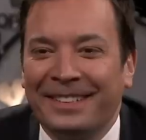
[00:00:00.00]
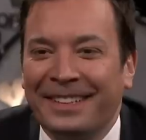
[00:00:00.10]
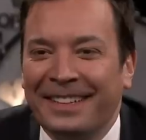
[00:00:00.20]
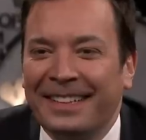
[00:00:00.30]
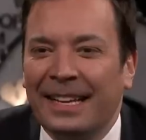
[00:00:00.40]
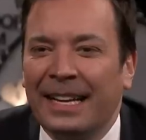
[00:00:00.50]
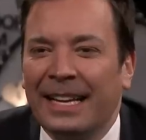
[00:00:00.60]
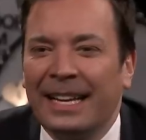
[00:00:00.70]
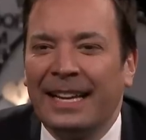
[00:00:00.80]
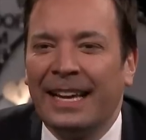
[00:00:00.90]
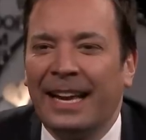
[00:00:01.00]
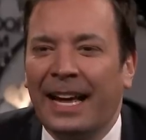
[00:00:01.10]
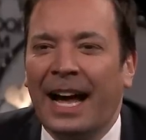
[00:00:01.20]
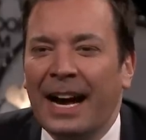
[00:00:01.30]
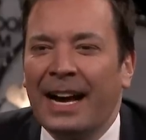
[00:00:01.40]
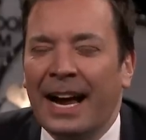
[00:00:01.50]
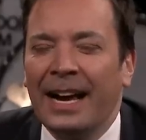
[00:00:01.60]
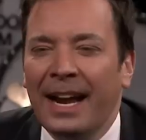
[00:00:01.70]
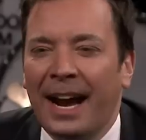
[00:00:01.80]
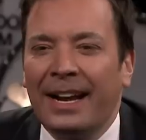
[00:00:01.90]
and high heels. Okay,
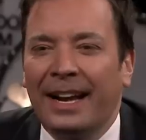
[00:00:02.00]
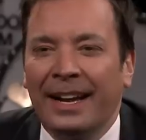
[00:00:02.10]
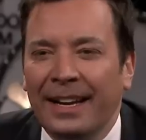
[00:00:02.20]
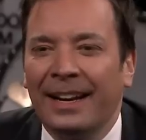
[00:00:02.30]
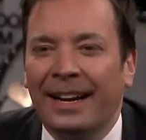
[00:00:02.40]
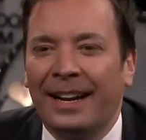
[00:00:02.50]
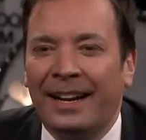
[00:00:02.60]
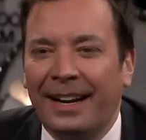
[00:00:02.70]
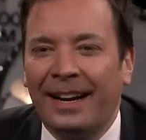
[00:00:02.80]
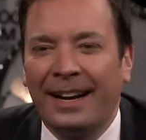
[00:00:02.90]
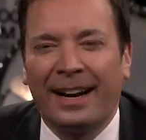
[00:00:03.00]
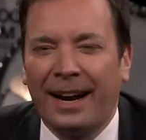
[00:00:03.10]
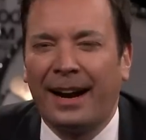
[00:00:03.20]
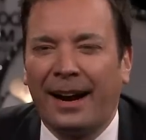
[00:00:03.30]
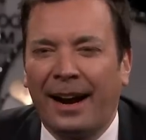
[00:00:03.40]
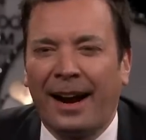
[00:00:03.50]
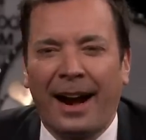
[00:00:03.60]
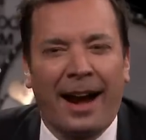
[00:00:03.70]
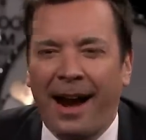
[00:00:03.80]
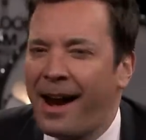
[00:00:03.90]
okay. And,
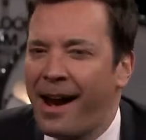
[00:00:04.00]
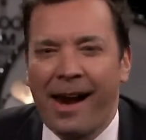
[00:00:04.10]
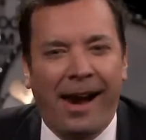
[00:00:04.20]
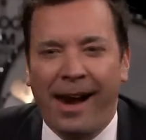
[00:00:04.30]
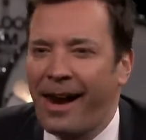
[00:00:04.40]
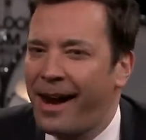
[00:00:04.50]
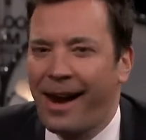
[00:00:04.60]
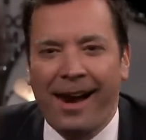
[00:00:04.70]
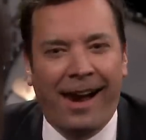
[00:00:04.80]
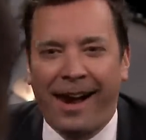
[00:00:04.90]
yeah, like, wait.